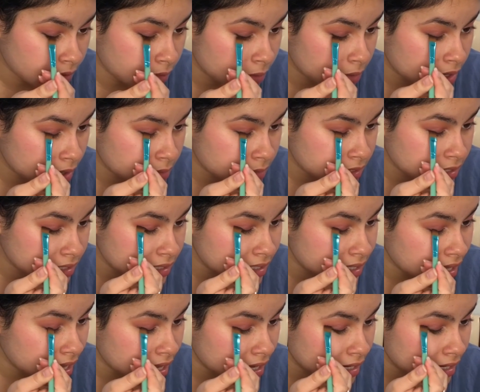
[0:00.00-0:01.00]
When I'm just
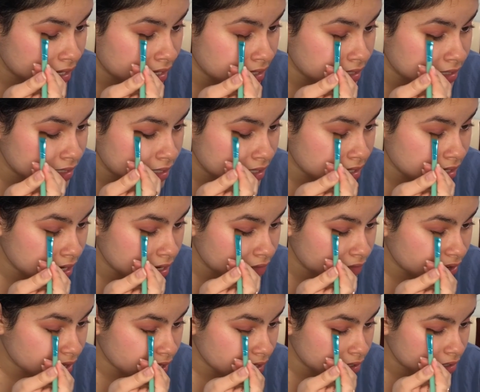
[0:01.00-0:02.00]
that lazy and I'd
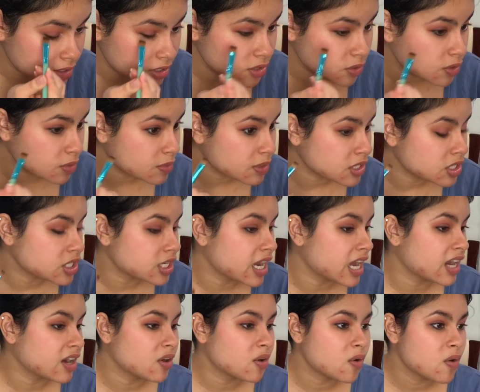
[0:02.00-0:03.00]
rather do it with
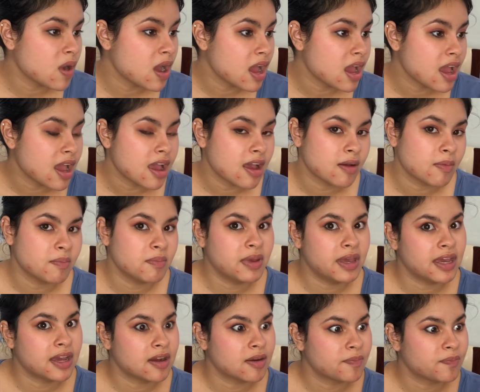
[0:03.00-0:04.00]
shadow,
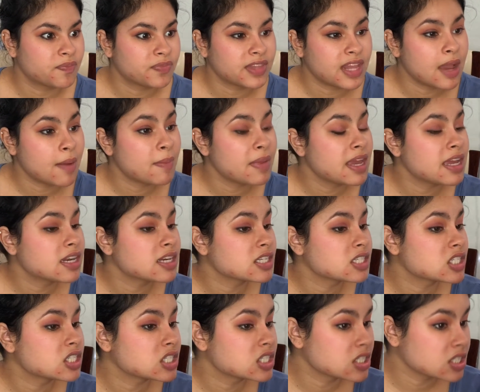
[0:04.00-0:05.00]
bam, that made
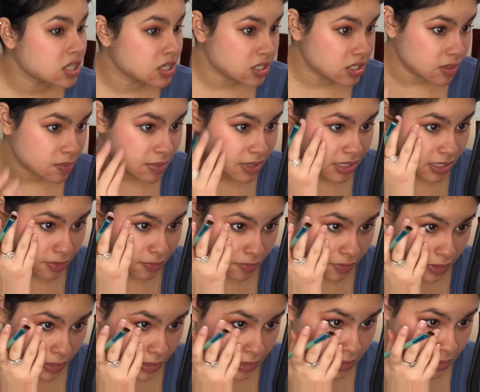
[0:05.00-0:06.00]
such a big
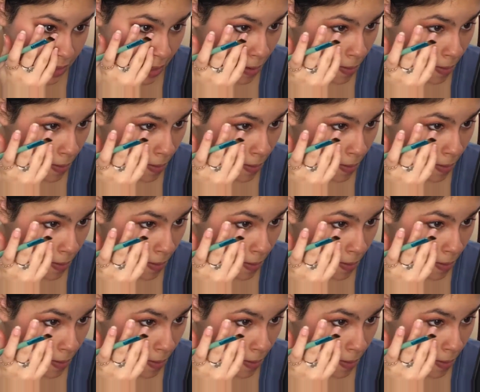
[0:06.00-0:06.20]
difference.